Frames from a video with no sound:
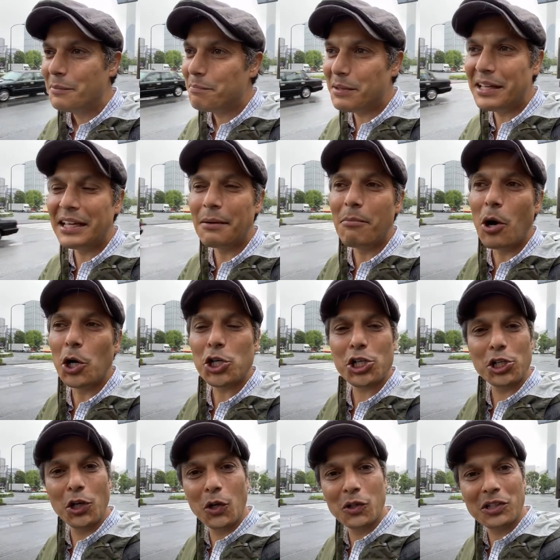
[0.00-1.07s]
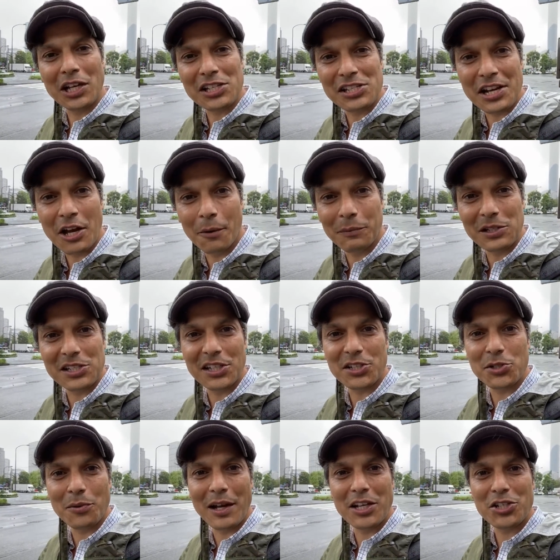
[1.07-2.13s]
Being emotional doesn't help the
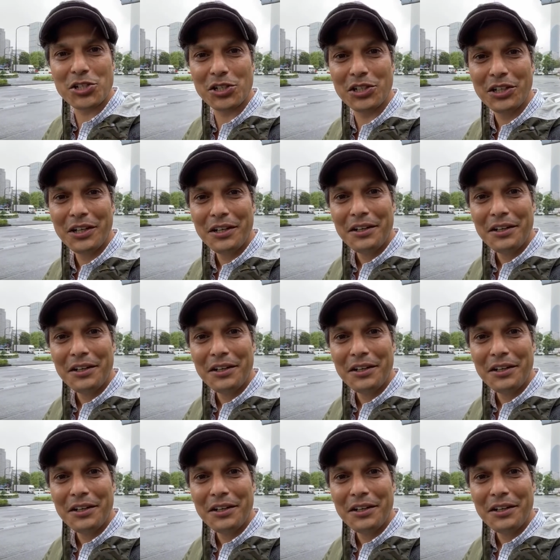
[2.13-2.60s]
situation.